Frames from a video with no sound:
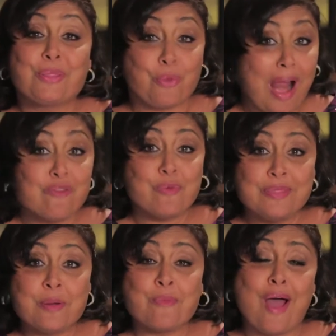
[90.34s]
Thrive with
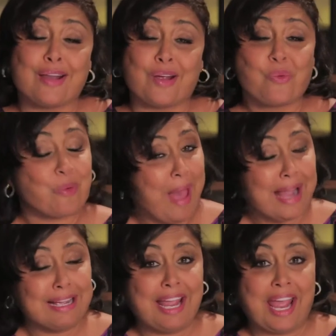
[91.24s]
Namrata, we're
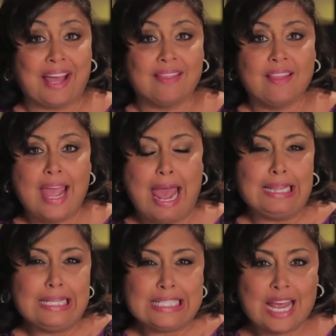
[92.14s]
back again.
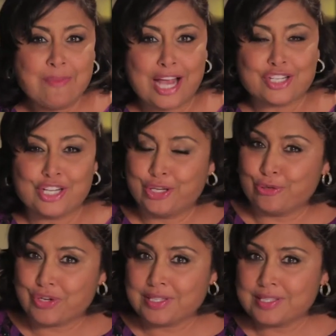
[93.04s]
And this time, actually, you
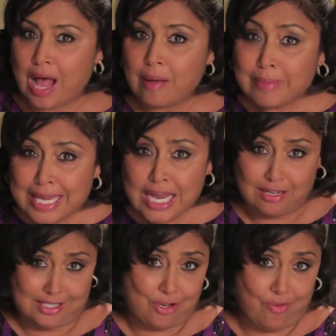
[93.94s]
just saw me
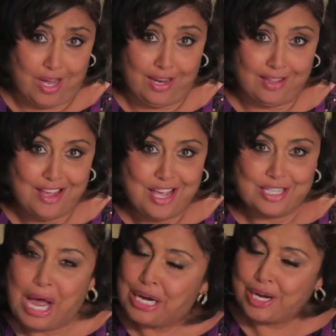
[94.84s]
on screen
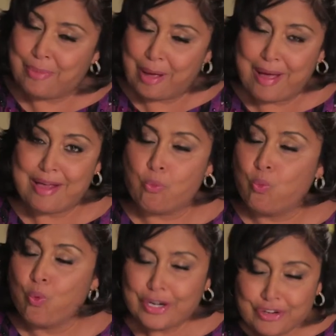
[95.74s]
talking about my
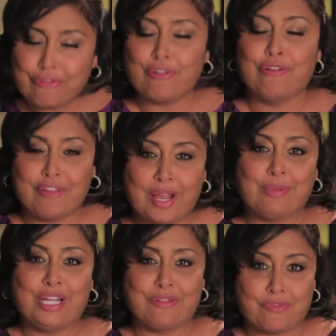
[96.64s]
wonderful
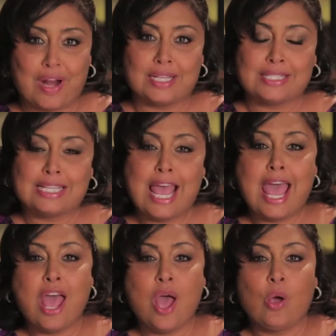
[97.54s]
family and friends
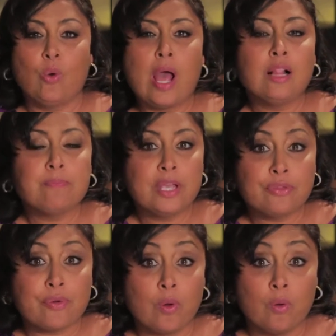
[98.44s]
who helped me
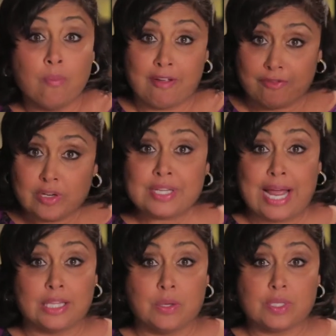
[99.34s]
through my first
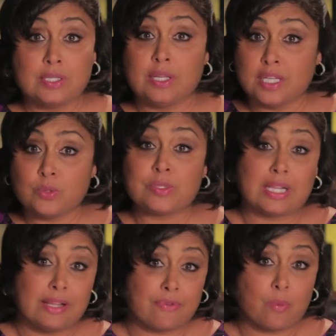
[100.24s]
diagnosis. And this was a
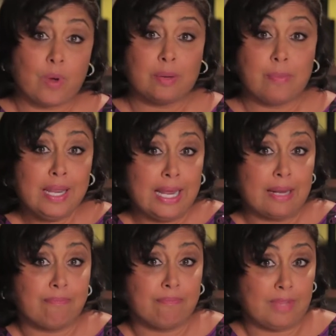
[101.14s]
clip from One a
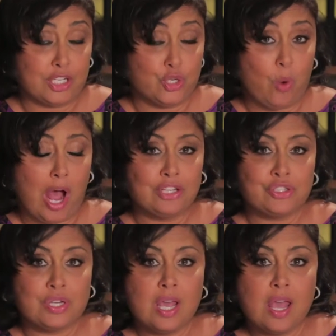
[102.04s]
Minute that you
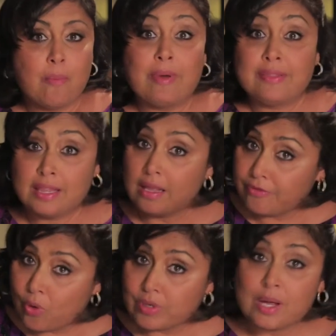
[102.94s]
watched. But then,
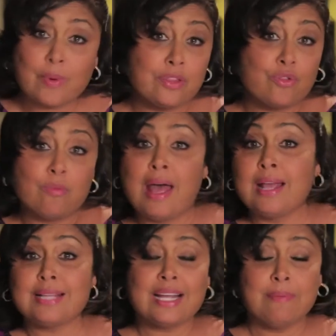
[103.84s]
of course, I went through my
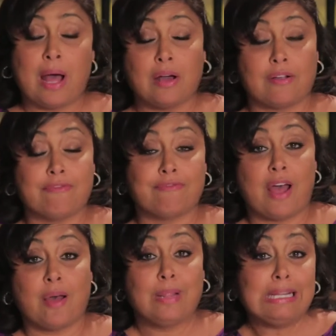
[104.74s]
second bout of
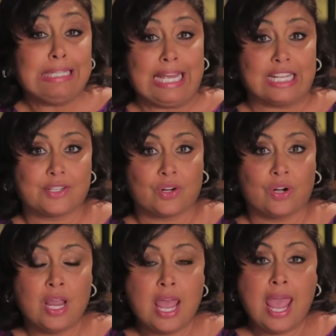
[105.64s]
blood
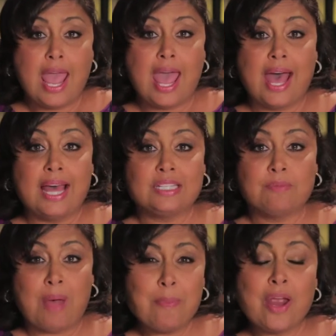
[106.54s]
cancer. And
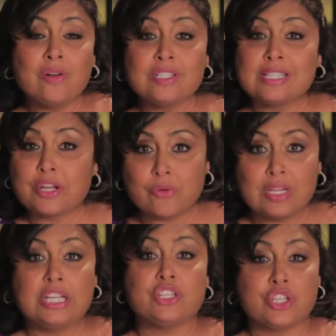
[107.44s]
my parents
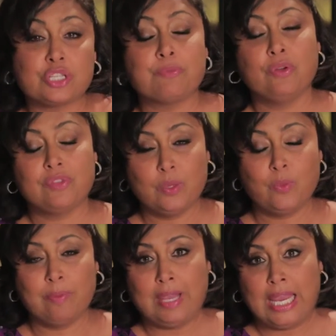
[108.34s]
literally just moved in
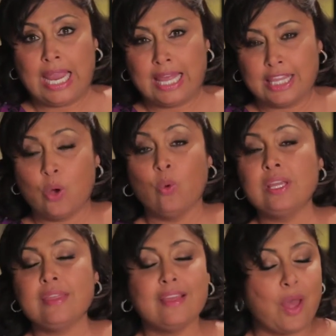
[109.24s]
with me. And the
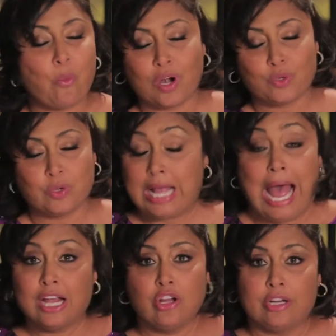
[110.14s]
only thing that worked was
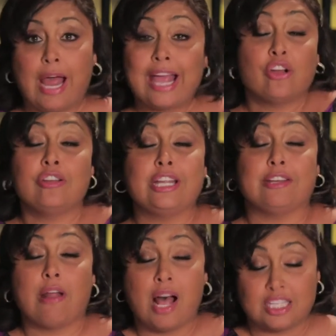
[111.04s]
I couldn't
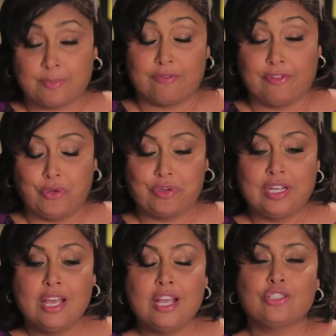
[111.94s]
eat hospital food.
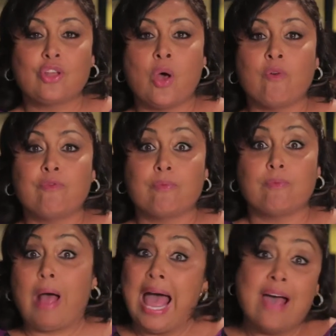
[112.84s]
So
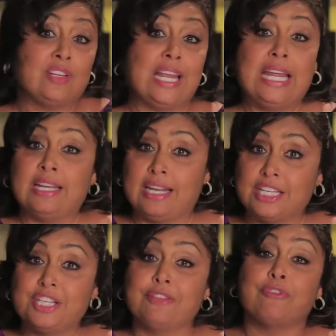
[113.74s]
I haven't eaten
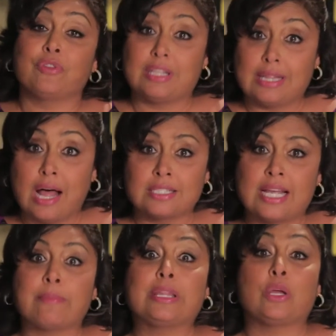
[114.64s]
Indian food in a long
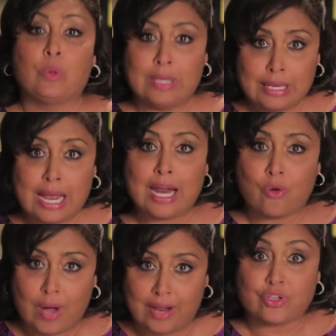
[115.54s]
time, but the only thing I
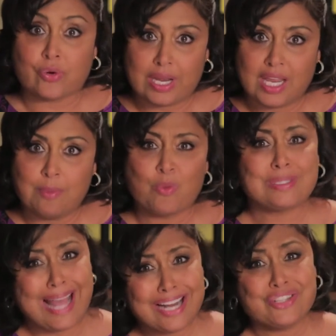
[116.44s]
craved during chemo
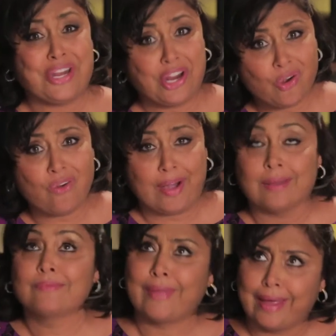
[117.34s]
was actually curry.
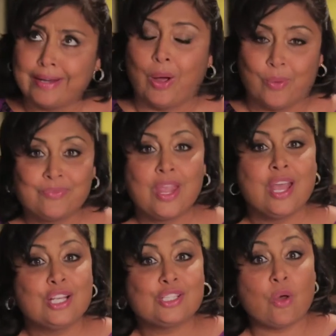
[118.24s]
I know.
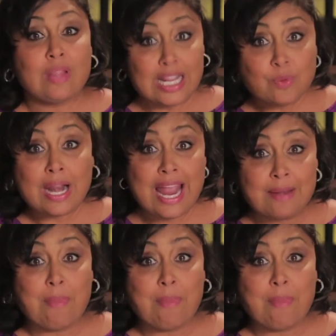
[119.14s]
So that's what I ate.